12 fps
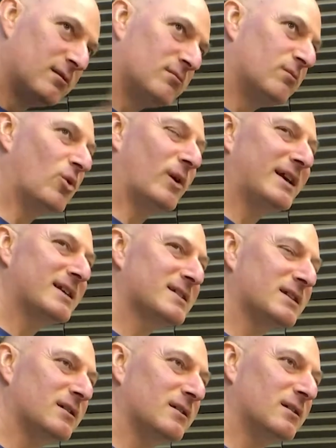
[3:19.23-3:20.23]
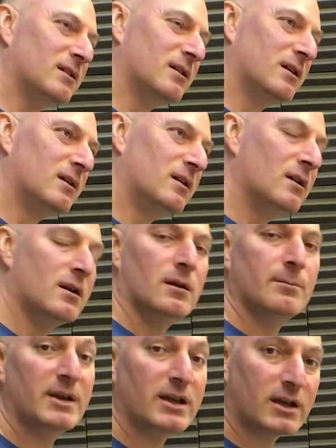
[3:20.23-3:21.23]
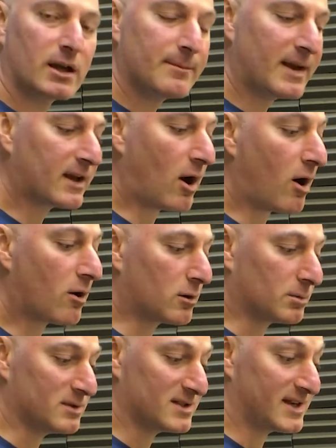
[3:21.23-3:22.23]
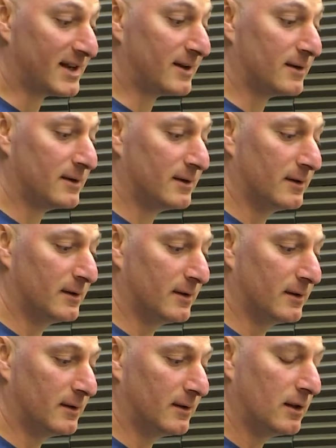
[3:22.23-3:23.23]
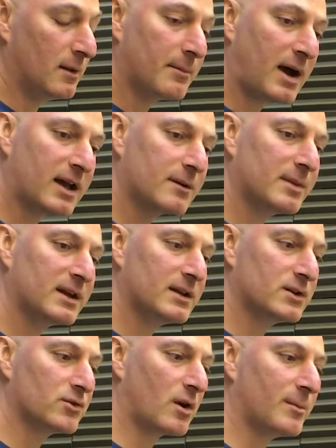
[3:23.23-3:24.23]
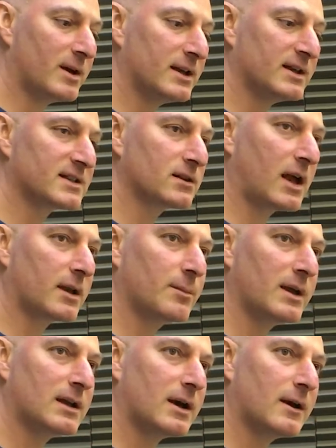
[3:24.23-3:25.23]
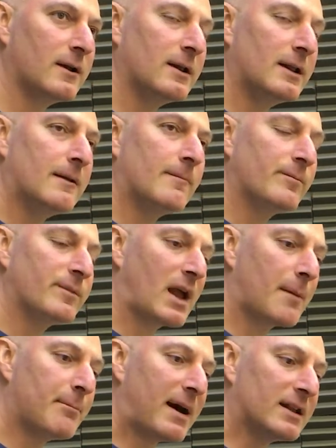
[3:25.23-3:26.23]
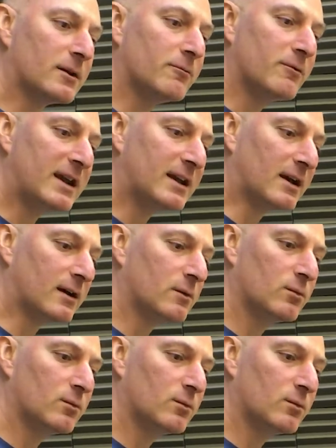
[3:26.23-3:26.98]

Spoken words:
more easily. But you're going to make a horrible sound. Part of being a drummer is like being a ballerina.